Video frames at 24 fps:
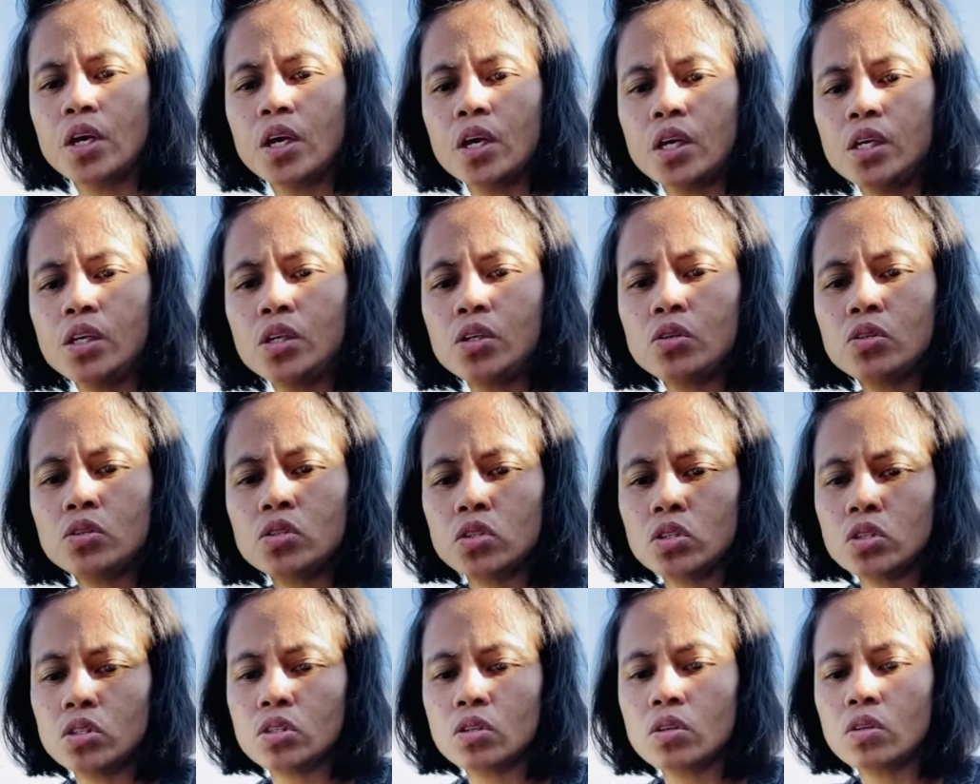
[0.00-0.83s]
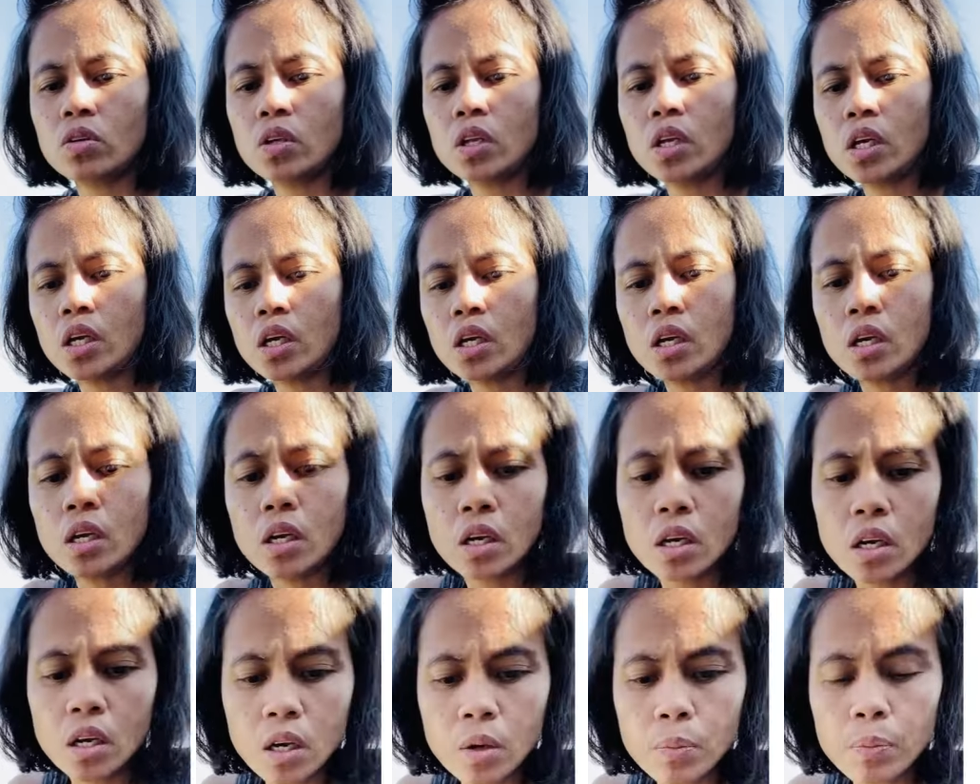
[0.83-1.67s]
use is only
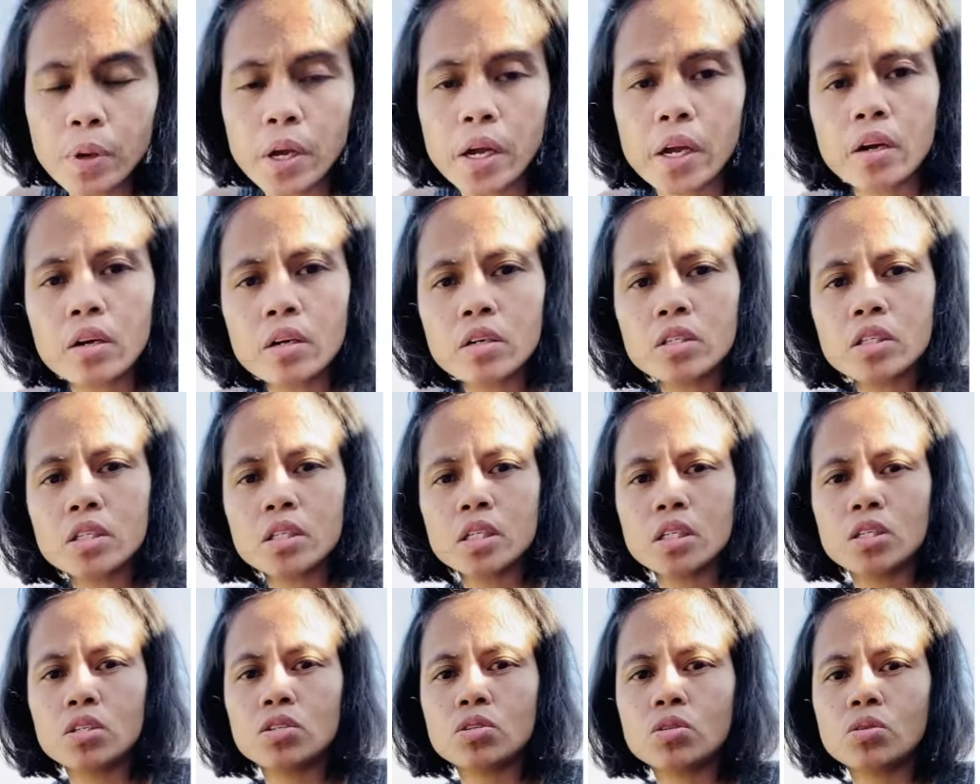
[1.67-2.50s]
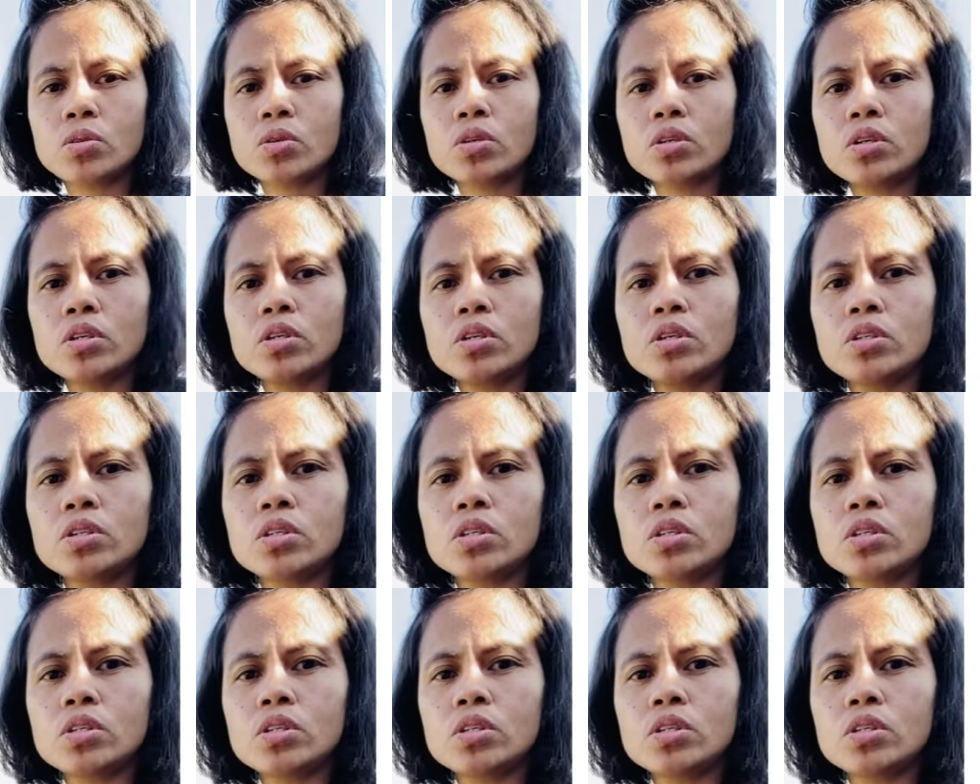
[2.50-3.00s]
pair of scissors.